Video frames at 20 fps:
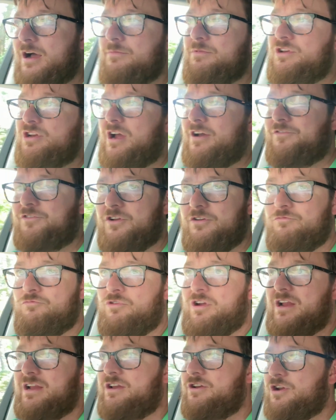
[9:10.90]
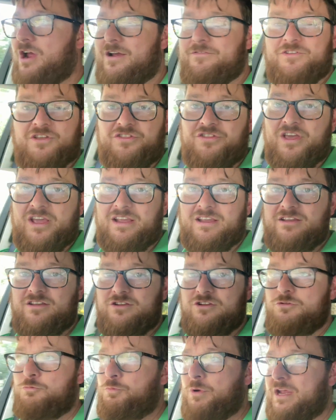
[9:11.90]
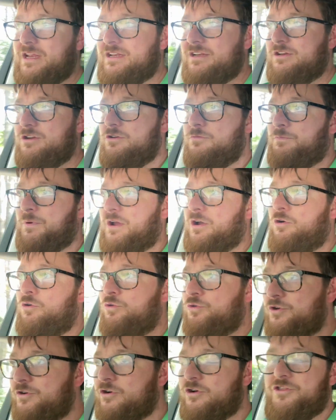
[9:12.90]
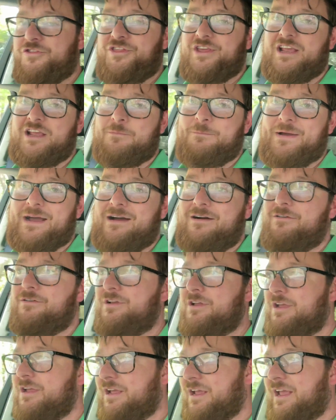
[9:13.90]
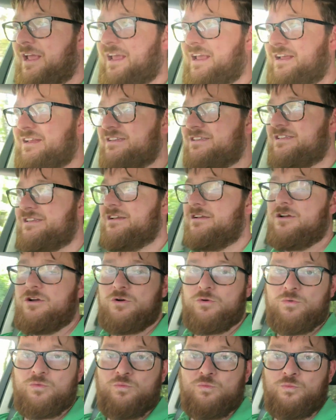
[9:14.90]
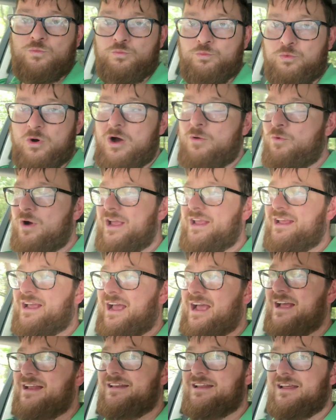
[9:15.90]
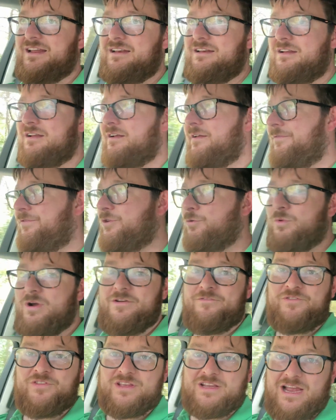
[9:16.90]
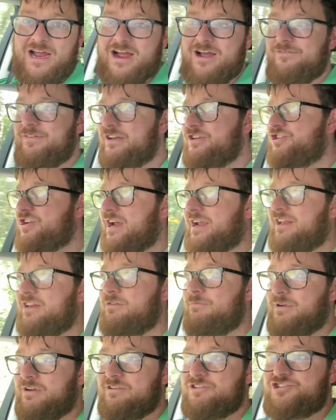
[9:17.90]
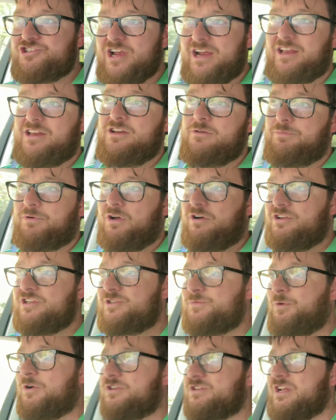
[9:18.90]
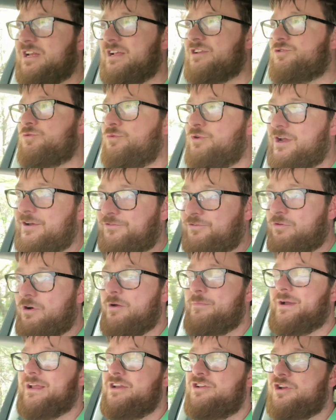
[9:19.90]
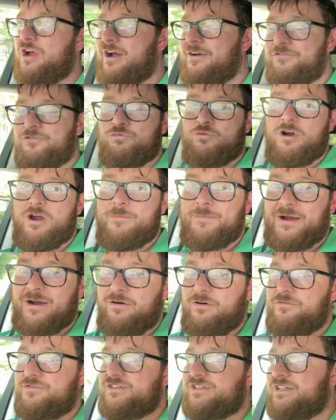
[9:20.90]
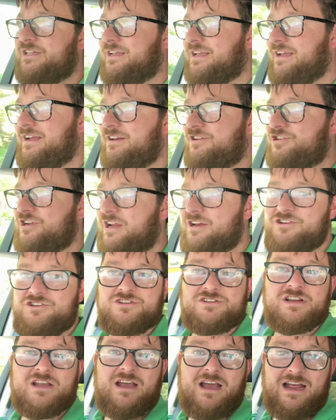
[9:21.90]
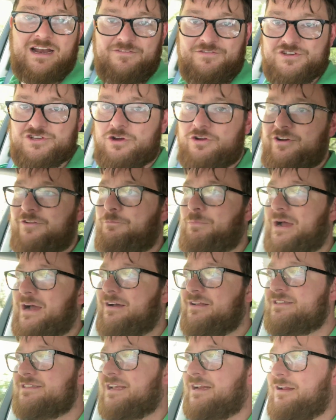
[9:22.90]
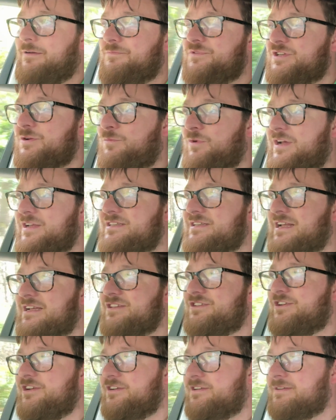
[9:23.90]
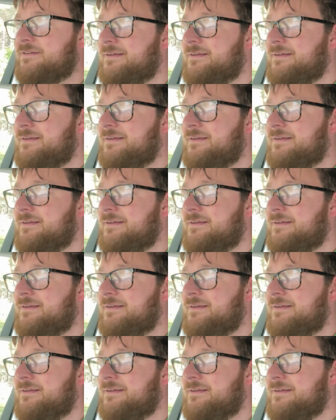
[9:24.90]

You don't have to think. All you got to think about is what way you're heading, the width of the Caravan, checking your mirrors, checking your blind spots, and that's all you have to worry about. You don't have to worry about obviously the gear changes and if it's got enough power to get up somewhere, so that's good.